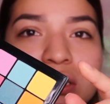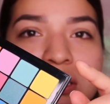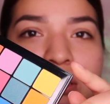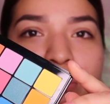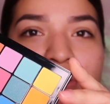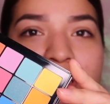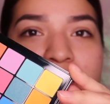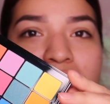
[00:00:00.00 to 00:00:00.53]

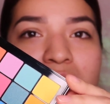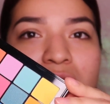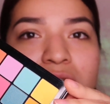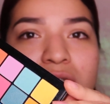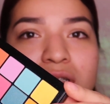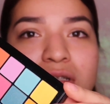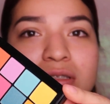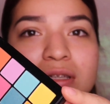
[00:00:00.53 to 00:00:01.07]
some of these
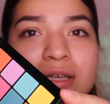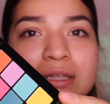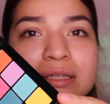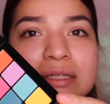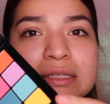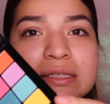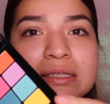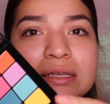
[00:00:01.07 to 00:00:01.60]
colors
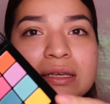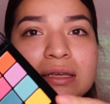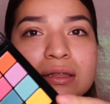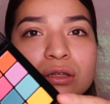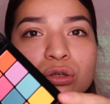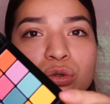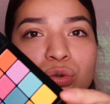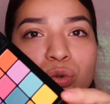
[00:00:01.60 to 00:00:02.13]
and see
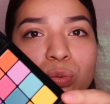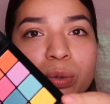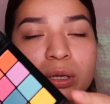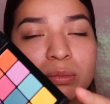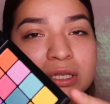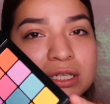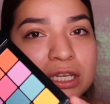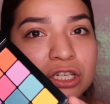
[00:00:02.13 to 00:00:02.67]
the true
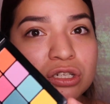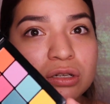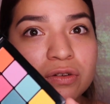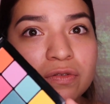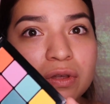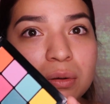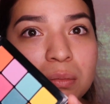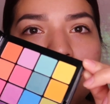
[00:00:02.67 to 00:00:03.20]
pigmentation
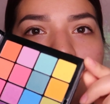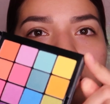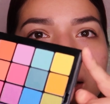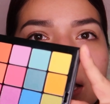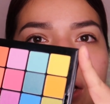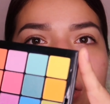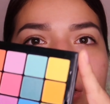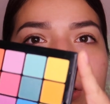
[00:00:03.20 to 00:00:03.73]
of them. I
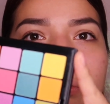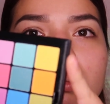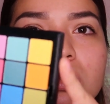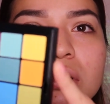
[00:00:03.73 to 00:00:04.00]
couldn't